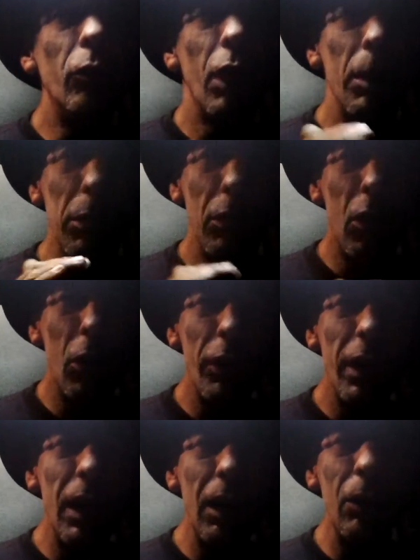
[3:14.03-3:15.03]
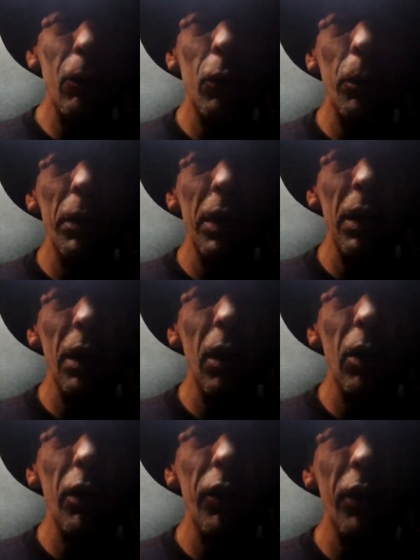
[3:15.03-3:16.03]
right below that will be a
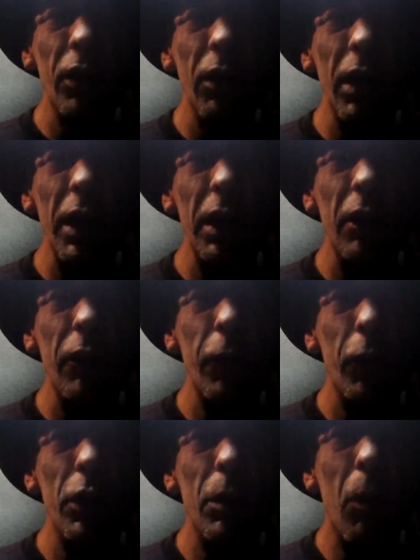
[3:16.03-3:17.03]
listen link for your